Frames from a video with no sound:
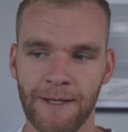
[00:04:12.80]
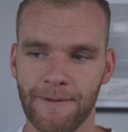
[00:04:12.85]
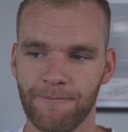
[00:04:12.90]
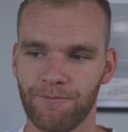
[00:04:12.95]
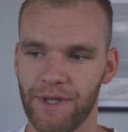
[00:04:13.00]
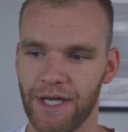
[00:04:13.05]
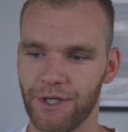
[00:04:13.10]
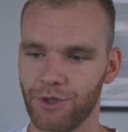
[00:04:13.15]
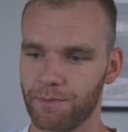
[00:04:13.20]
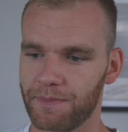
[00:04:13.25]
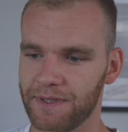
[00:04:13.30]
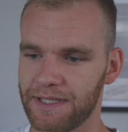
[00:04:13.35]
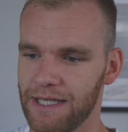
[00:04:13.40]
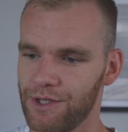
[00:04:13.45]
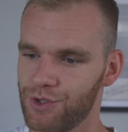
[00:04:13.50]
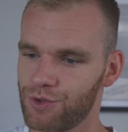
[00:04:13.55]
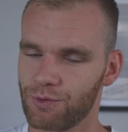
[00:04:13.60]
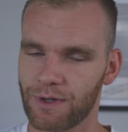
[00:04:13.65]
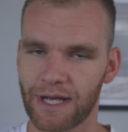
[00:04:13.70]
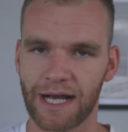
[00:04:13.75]
that your
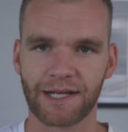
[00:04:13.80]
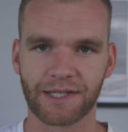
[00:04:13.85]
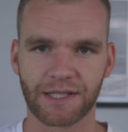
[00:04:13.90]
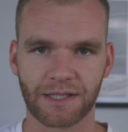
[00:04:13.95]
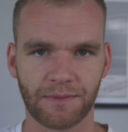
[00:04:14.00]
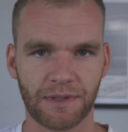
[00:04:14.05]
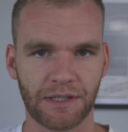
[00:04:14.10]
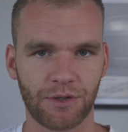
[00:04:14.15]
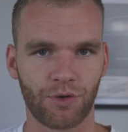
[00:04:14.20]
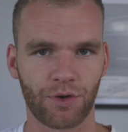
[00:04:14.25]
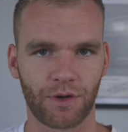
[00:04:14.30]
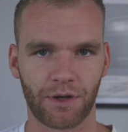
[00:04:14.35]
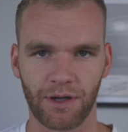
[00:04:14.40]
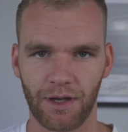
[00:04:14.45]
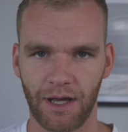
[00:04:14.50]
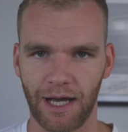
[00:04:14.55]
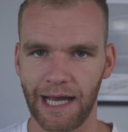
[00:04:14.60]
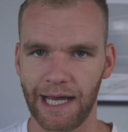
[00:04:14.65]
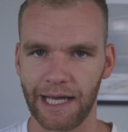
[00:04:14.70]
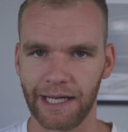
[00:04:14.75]
potential customer or
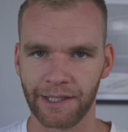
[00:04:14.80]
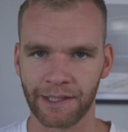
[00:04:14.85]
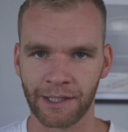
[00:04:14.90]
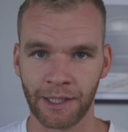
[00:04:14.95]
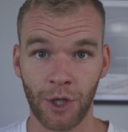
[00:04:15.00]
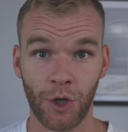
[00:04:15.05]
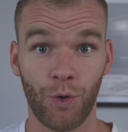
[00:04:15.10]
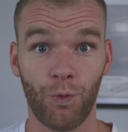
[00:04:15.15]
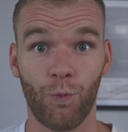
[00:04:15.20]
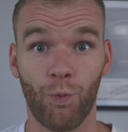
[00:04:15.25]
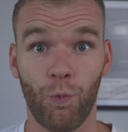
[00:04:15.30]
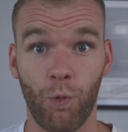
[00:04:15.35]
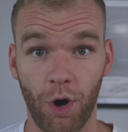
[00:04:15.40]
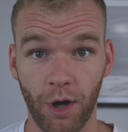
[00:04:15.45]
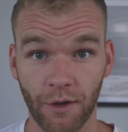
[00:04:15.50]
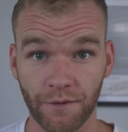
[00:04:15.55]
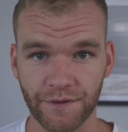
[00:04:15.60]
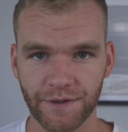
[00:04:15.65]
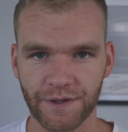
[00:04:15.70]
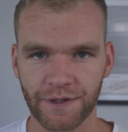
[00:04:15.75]
client
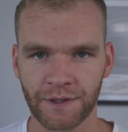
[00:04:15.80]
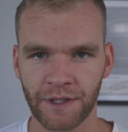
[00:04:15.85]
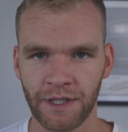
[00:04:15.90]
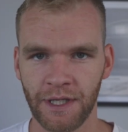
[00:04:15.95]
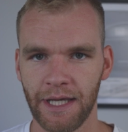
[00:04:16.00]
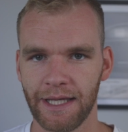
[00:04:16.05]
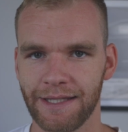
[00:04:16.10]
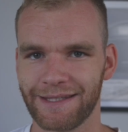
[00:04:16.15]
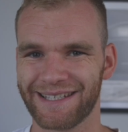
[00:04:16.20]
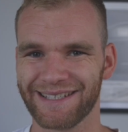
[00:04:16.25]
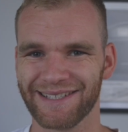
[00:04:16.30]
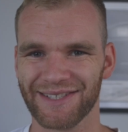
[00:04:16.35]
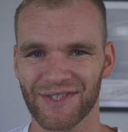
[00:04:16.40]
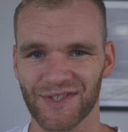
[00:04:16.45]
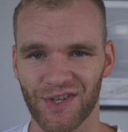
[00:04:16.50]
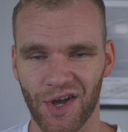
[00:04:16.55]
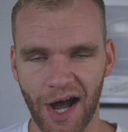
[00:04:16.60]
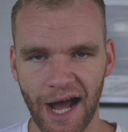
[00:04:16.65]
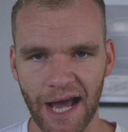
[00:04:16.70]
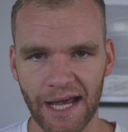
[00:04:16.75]
wants,
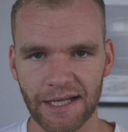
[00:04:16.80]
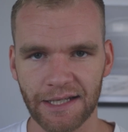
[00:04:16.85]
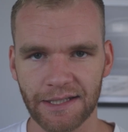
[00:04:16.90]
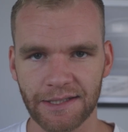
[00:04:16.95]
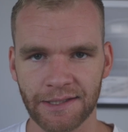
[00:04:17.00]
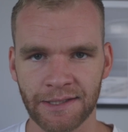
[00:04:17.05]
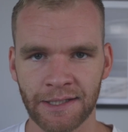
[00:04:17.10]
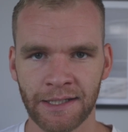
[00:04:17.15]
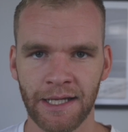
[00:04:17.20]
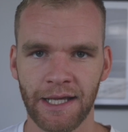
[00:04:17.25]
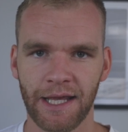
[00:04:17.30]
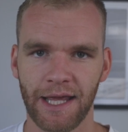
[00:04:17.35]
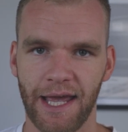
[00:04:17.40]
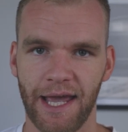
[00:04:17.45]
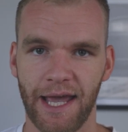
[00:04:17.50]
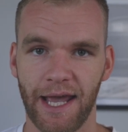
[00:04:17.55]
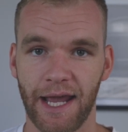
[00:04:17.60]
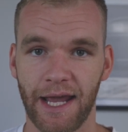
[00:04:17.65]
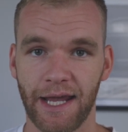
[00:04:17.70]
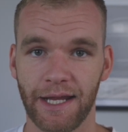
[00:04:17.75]
desires,
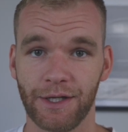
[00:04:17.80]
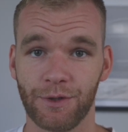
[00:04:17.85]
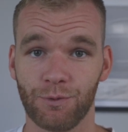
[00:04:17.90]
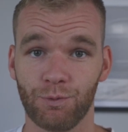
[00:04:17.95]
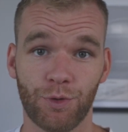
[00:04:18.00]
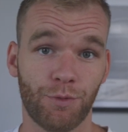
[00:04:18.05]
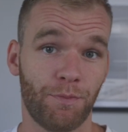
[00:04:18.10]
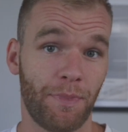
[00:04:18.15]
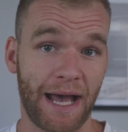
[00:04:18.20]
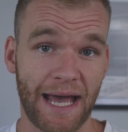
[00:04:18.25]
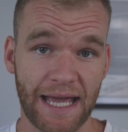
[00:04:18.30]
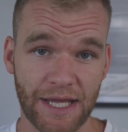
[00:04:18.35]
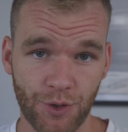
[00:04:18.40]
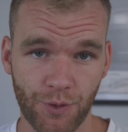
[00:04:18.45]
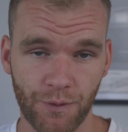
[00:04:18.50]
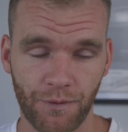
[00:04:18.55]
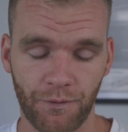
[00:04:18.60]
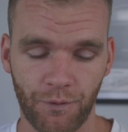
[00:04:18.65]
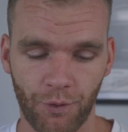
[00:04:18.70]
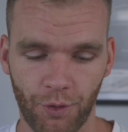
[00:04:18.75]
and will pay you
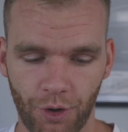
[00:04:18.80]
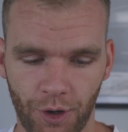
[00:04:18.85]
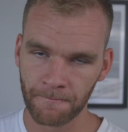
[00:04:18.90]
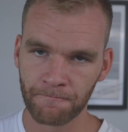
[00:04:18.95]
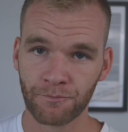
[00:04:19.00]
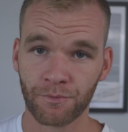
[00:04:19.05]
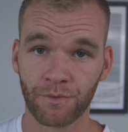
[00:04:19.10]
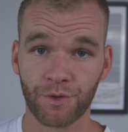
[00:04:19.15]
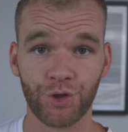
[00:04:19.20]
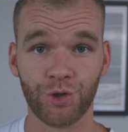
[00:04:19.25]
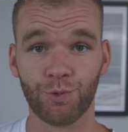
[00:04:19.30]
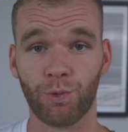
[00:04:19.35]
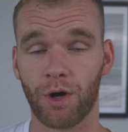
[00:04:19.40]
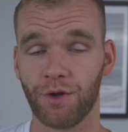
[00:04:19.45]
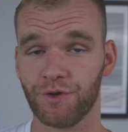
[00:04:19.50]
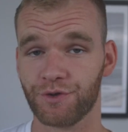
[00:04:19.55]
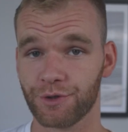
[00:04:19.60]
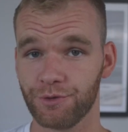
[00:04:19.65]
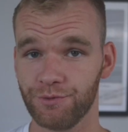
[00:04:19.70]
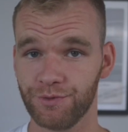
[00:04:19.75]
for. You
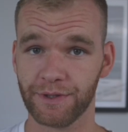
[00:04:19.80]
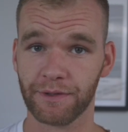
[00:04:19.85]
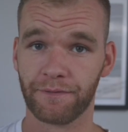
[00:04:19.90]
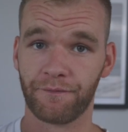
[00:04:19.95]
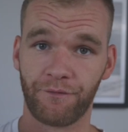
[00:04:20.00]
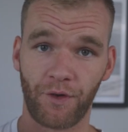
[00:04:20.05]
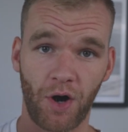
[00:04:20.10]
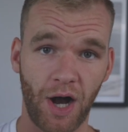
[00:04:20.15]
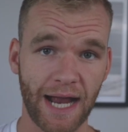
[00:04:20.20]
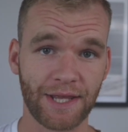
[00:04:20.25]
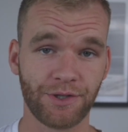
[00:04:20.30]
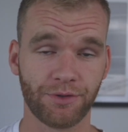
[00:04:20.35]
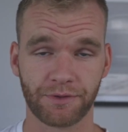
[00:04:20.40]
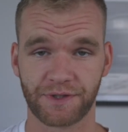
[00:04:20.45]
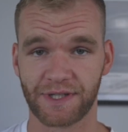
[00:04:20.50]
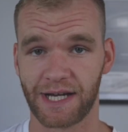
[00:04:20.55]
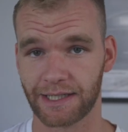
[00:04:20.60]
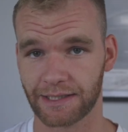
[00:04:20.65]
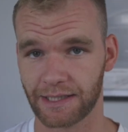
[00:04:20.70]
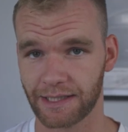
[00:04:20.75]
want to define your
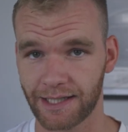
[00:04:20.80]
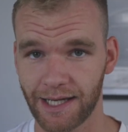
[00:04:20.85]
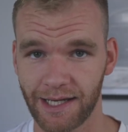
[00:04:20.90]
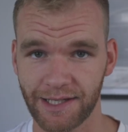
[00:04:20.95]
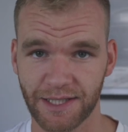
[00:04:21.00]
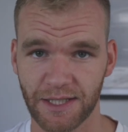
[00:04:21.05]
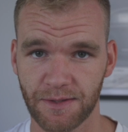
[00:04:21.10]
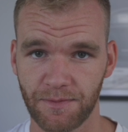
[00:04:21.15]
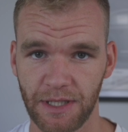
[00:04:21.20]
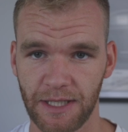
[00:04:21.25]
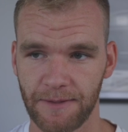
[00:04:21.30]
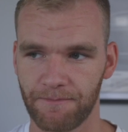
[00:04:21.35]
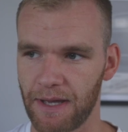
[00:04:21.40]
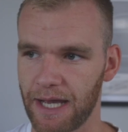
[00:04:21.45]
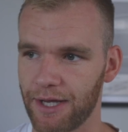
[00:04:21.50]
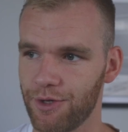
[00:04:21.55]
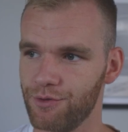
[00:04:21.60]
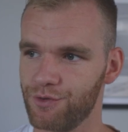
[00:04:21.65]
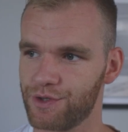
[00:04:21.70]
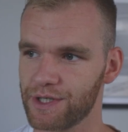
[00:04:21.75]
target customer. Are
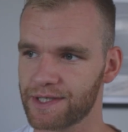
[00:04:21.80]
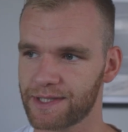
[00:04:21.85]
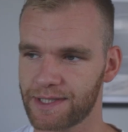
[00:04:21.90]
you just